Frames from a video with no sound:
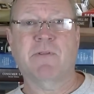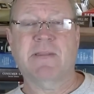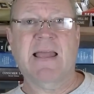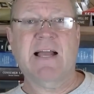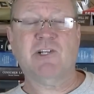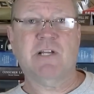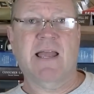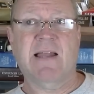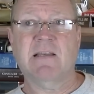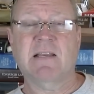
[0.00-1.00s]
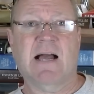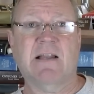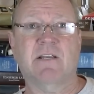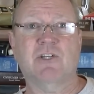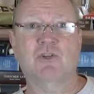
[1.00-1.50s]
that they actually hadn't
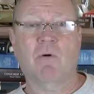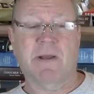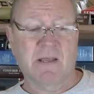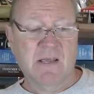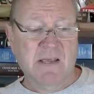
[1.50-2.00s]
gotten to join.